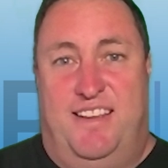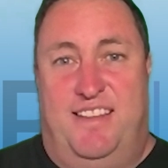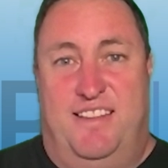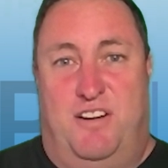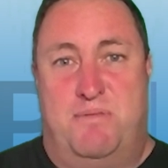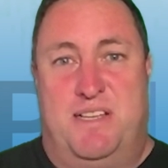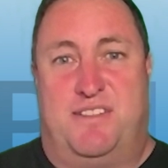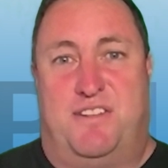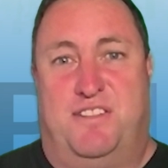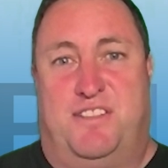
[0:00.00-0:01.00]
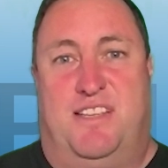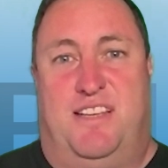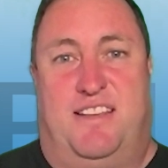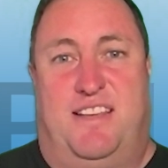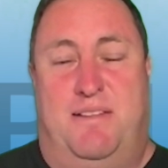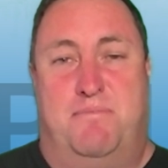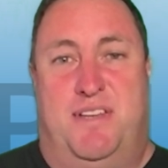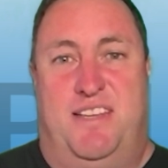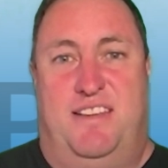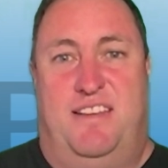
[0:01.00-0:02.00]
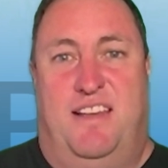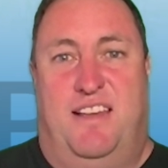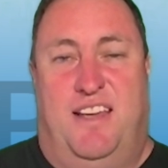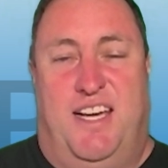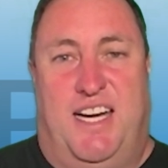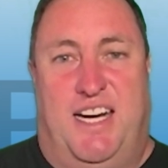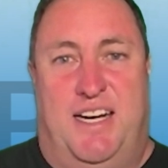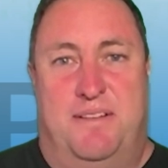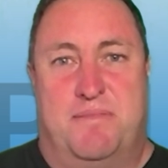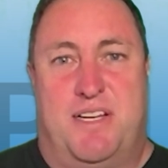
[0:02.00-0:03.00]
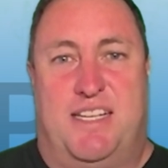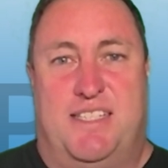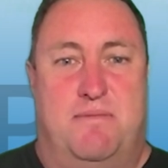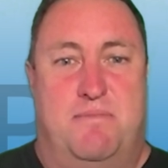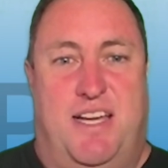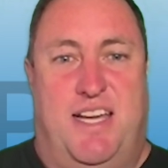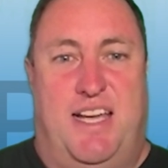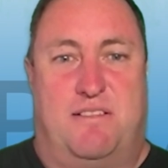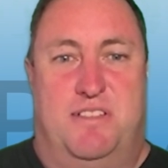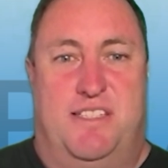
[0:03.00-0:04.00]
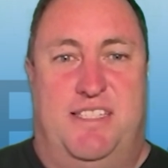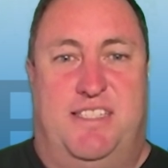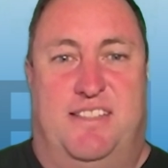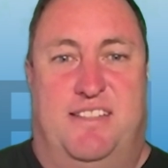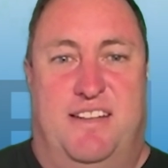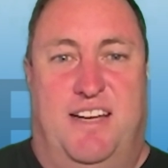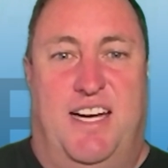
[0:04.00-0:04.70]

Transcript: in the OPEX cost can be customer acquisition